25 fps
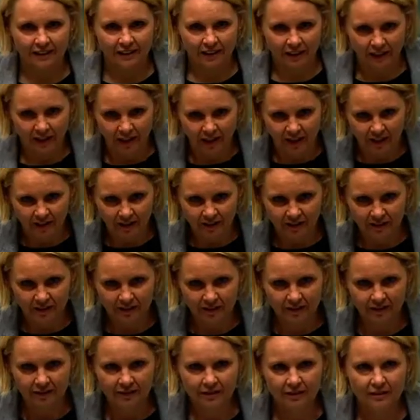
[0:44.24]

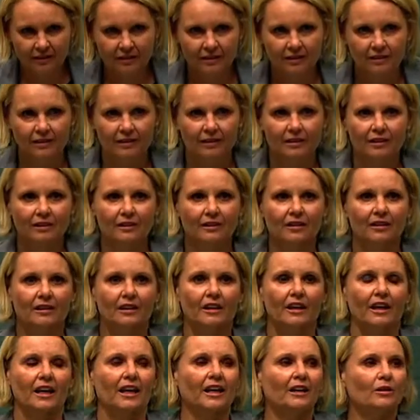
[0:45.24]
years
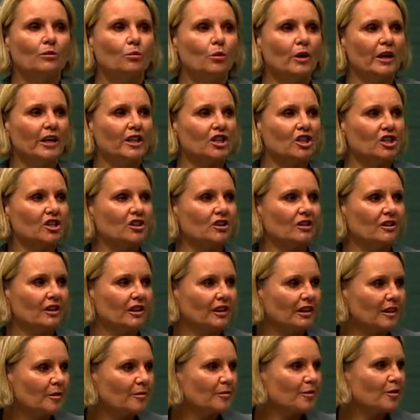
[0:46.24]
in which the
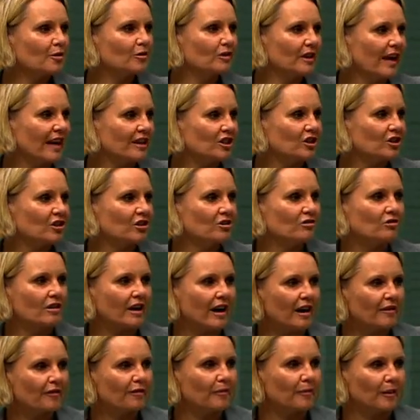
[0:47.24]
Liberal National
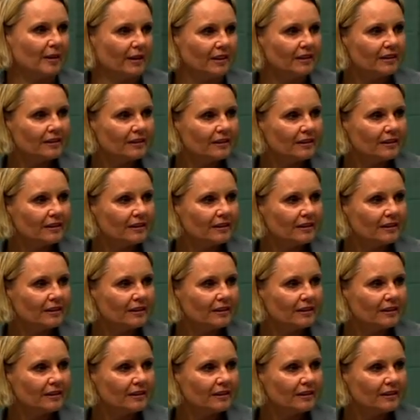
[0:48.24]
Government